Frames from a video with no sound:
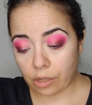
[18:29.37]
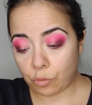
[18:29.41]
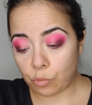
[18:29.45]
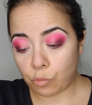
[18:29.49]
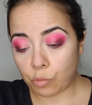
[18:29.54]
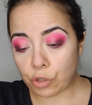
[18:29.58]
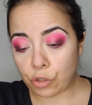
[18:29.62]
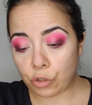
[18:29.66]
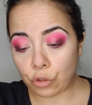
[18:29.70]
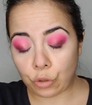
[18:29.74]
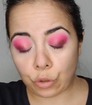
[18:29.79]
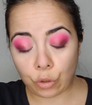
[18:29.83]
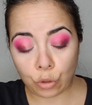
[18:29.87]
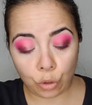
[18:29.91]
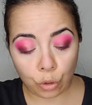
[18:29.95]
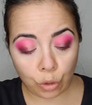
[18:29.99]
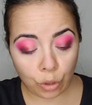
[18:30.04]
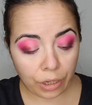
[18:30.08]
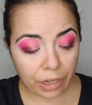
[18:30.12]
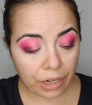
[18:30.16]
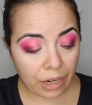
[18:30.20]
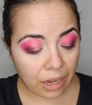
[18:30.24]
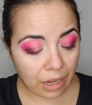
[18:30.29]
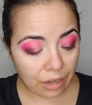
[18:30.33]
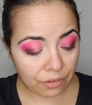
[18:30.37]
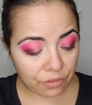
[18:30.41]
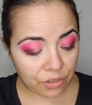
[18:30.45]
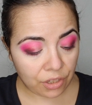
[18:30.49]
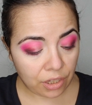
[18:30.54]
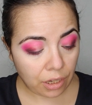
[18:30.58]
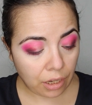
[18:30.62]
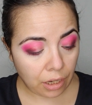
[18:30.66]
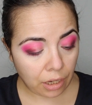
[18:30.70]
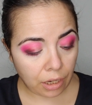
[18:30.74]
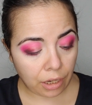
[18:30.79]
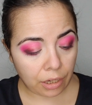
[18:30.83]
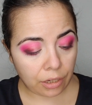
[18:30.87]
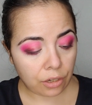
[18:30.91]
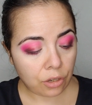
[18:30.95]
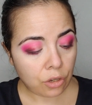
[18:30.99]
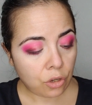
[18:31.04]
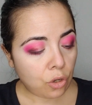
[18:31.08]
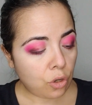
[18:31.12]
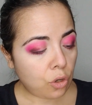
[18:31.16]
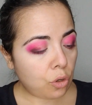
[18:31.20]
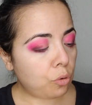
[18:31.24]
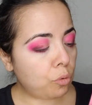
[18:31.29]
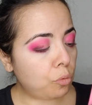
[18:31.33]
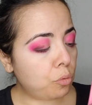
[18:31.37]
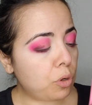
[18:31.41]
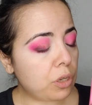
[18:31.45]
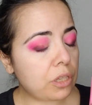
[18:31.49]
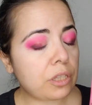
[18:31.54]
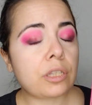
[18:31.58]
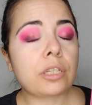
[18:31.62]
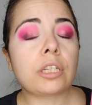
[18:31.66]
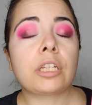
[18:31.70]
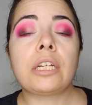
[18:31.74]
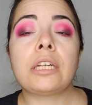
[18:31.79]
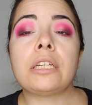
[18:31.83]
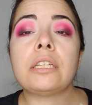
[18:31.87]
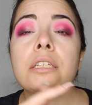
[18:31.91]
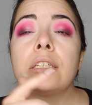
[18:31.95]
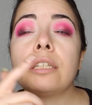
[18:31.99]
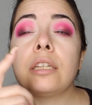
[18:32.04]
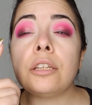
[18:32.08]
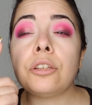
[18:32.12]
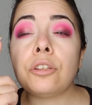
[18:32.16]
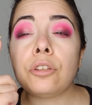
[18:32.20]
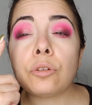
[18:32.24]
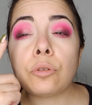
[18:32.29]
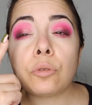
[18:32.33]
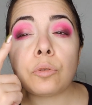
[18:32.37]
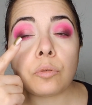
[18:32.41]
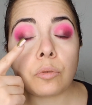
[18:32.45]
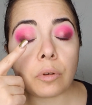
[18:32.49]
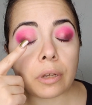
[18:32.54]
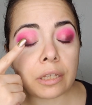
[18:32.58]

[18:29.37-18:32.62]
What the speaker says: What you could have done was to continue,